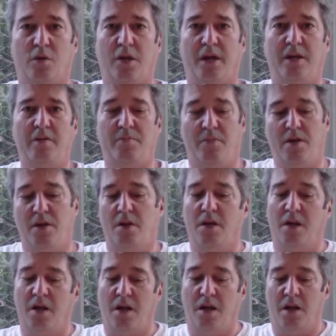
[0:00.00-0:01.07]
Okay.
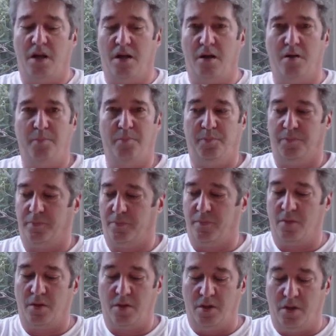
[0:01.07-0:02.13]

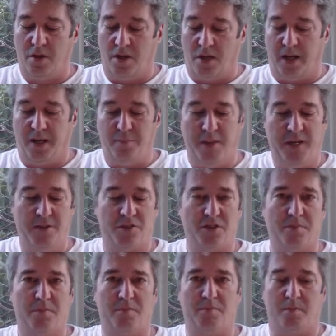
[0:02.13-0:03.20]
I made
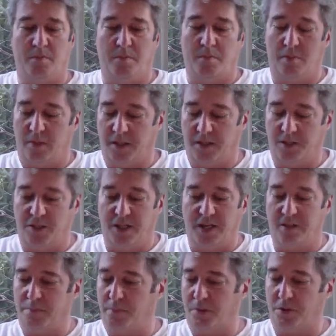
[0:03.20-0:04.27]
some
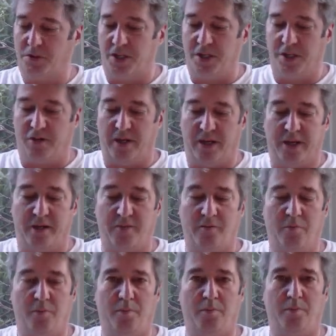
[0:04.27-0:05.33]
examples here out
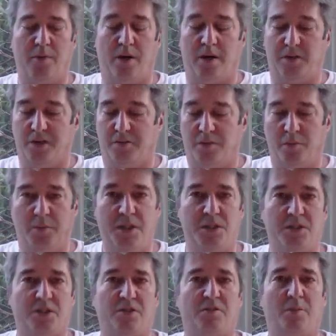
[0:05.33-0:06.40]
of different
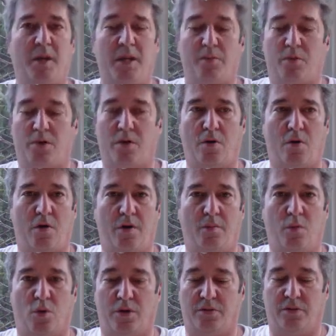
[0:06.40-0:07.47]
pieces of paper and
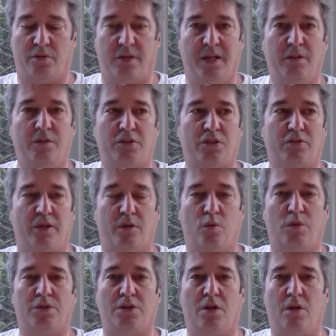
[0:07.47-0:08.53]
cardboard to illustrate
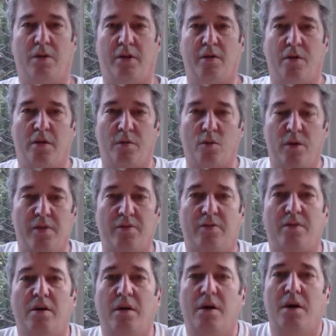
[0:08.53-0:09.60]
what's going on
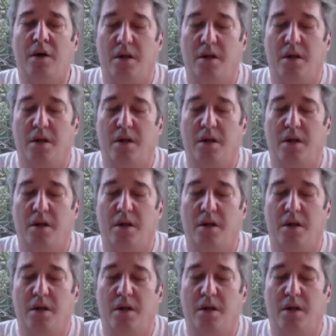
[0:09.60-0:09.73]
with